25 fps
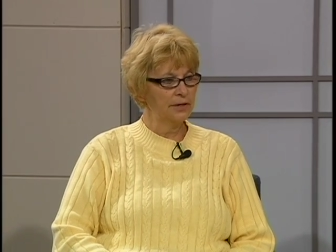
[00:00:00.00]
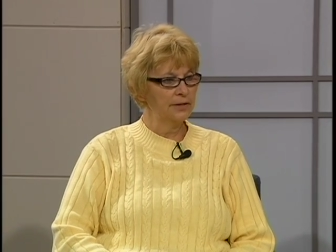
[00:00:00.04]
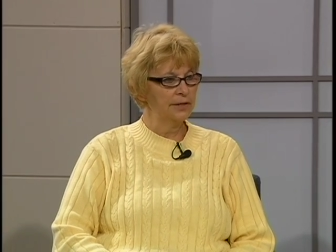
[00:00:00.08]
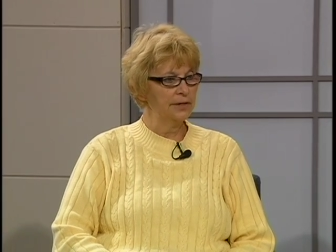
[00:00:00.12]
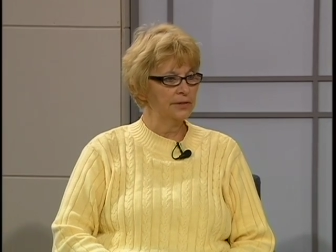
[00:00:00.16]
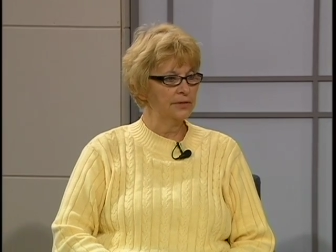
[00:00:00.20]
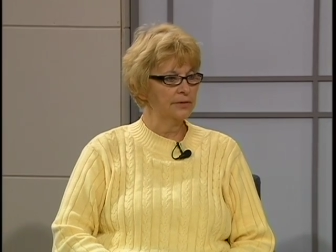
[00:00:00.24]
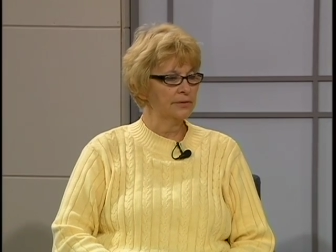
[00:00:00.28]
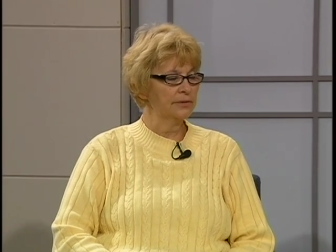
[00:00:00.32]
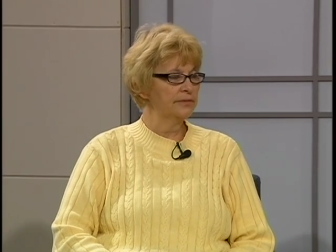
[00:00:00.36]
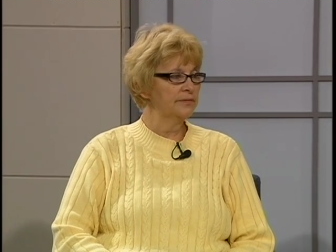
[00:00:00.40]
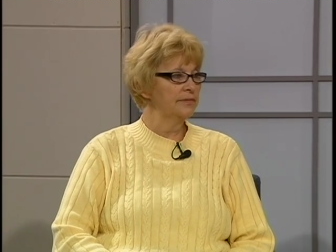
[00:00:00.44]

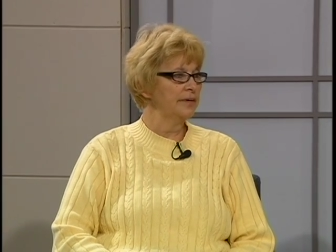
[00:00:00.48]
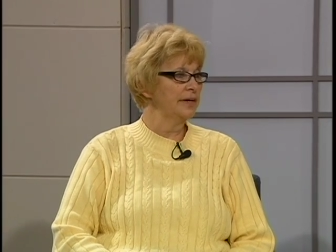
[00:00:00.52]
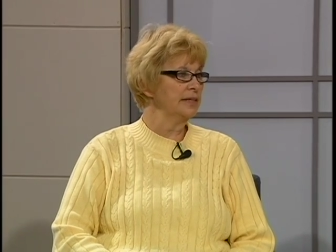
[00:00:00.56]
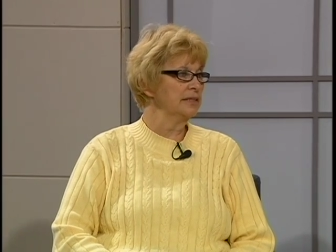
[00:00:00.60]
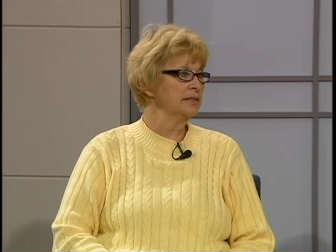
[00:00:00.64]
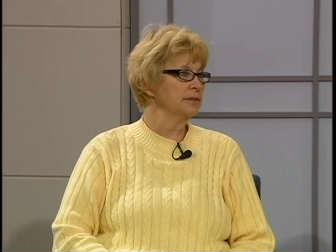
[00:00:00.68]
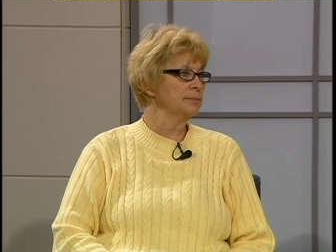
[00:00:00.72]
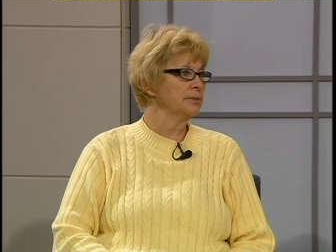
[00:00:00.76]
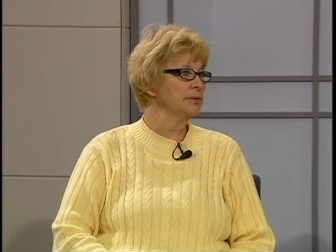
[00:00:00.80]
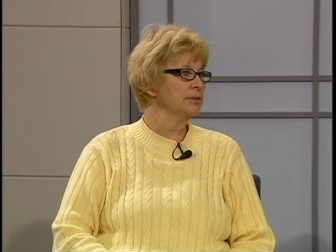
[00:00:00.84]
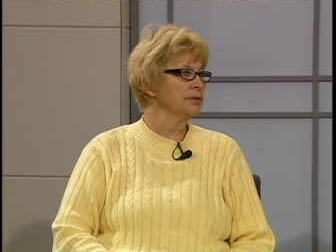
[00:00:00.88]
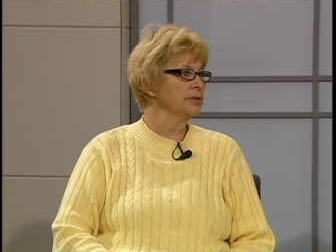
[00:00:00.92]
either
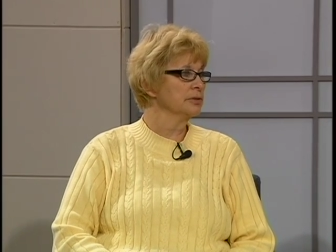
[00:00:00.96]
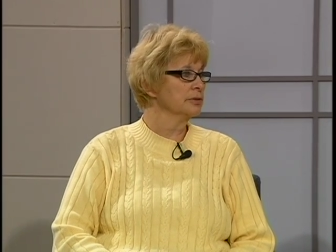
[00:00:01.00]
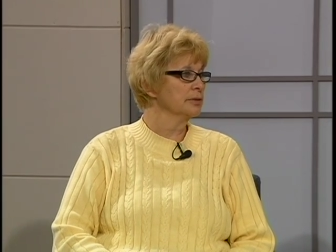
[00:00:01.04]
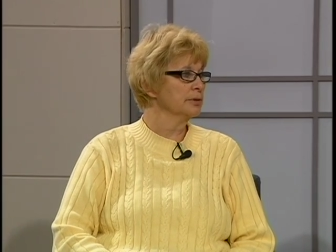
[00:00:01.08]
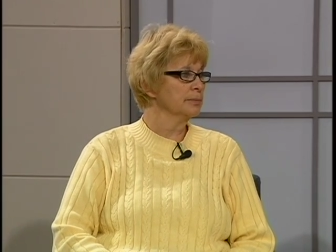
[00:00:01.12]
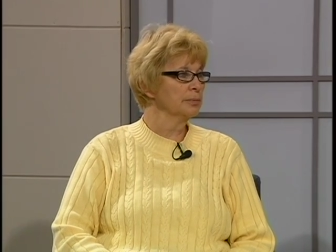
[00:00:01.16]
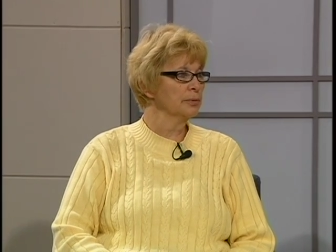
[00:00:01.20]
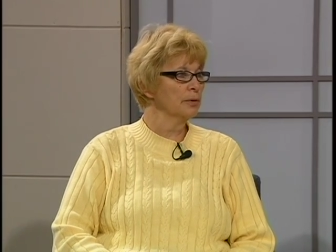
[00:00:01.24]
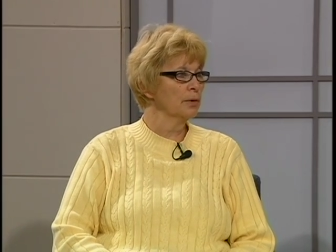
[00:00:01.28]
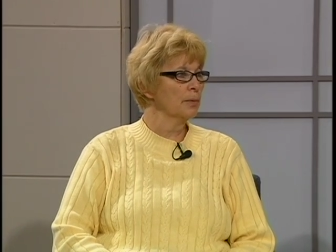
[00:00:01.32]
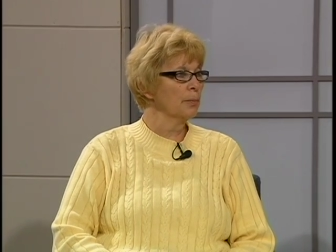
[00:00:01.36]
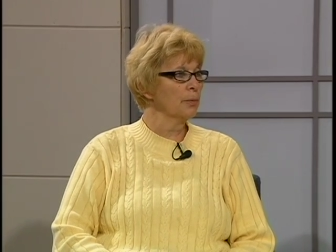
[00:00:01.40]
available or
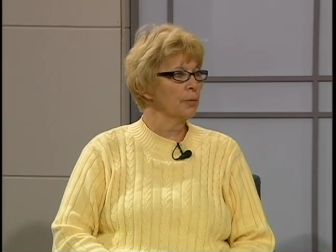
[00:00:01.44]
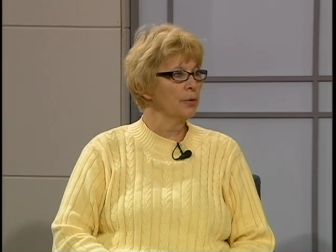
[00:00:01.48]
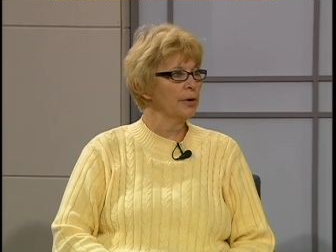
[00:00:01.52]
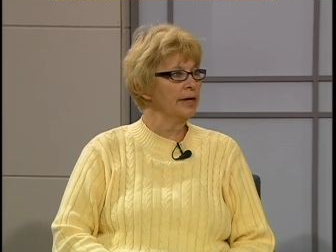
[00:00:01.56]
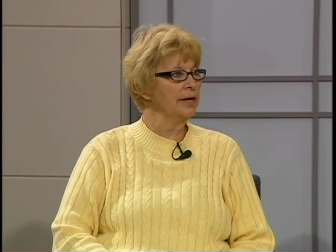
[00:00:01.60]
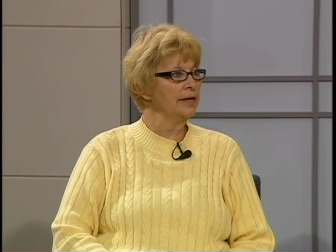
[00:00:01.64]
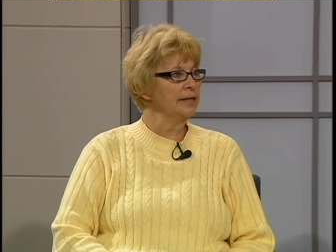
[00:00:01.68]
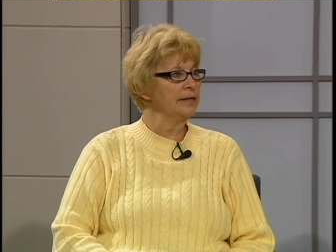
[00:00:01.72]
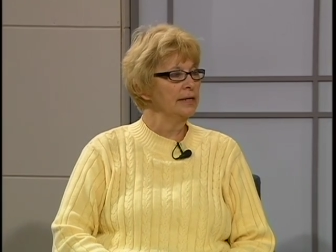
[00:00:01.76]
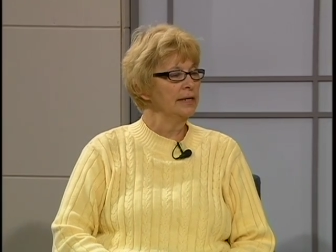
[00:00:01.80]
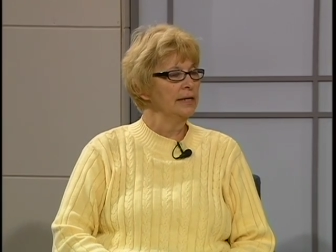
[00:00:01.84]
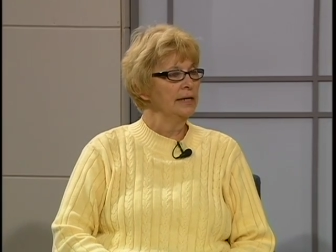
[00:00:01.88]

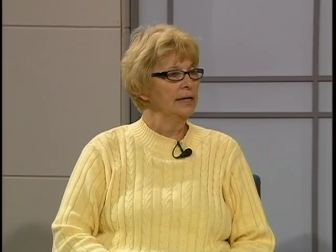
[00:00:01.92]
appropriate,